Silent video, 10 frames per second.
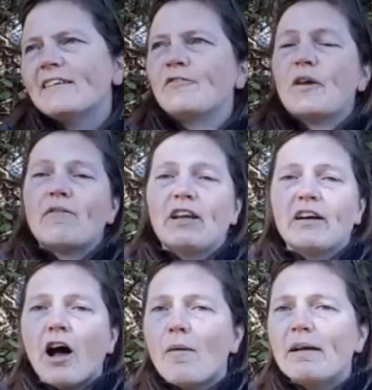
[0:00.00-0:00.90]
If you have any
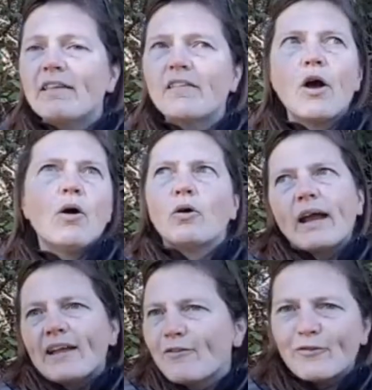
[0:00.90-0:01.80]
comments or
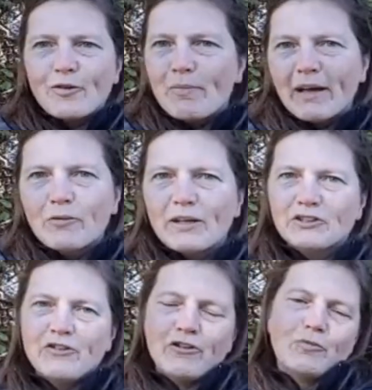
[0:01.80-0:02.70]
answers to my
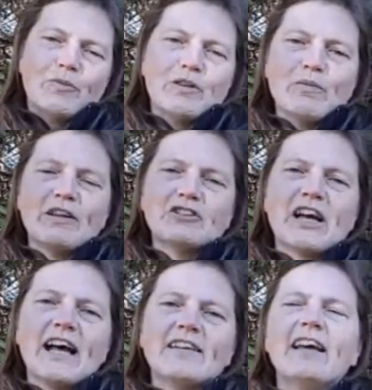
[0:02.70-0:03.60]
questions, you can put them in the chat.